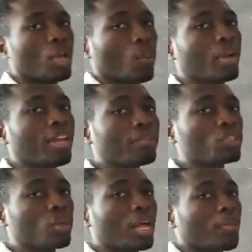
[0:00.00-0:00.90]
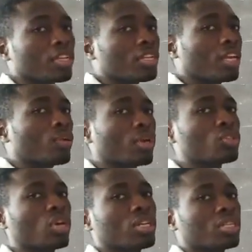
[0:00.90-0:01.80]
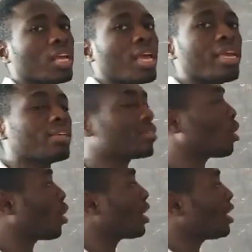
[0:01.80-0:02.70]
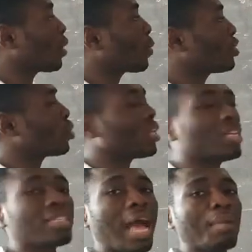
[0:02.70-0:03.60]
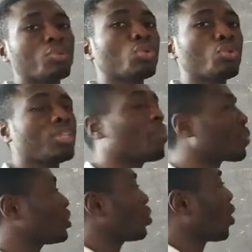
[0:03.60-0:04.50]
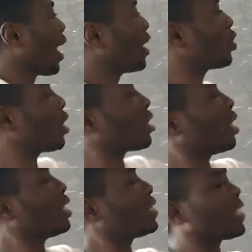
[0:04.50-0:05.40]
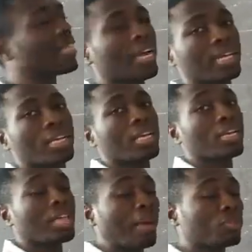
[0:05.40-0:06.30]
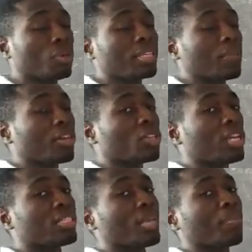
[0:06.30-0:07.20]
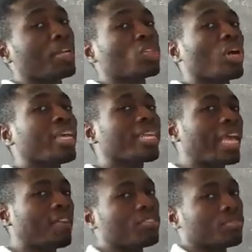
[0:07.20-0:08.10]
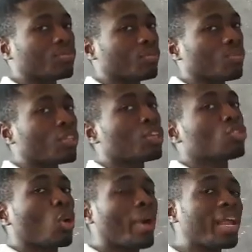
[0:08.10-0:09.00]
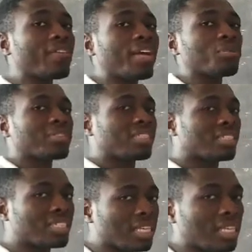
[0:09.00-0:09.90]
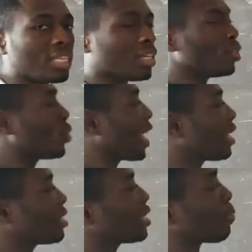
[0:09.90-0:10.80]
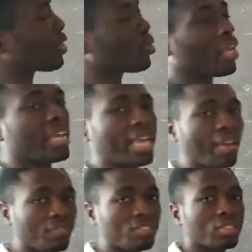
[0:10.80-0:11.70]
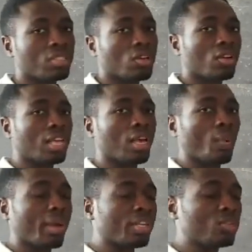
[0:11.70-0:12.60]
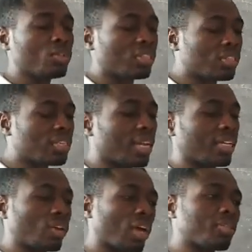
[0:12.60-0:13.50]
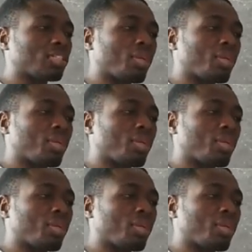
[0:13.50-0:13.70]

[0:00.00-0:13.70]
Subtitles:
What you have been told about in the equation is absolute temperature and not theta. Absolute temperature is temperature in Kelvin. So whenever you see T, know that it is temperature in Kelvin. Okay, when you see T and I talk about